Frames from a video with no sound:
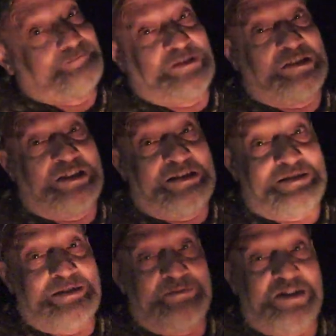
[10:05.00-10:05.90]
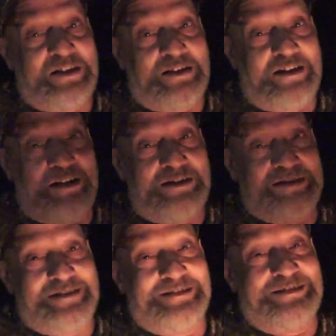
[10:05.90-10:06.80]
good night, sleep tight,
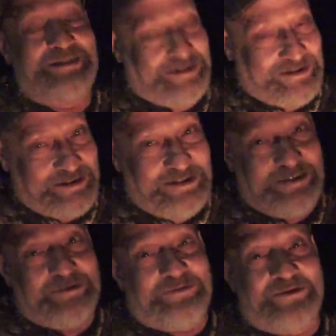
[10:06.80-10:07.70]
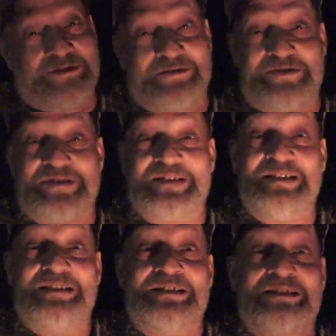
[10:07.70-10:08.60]
guys. We'll
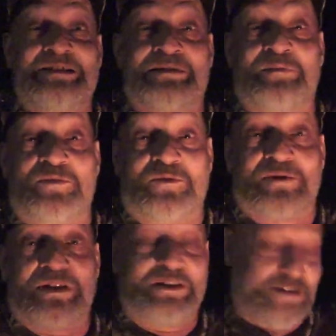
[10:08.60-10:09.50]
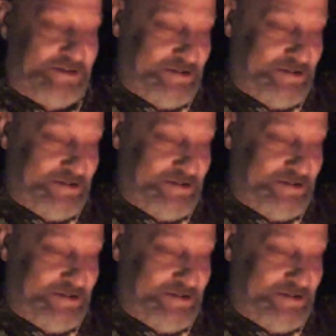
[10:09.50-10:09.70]
see you in the morning.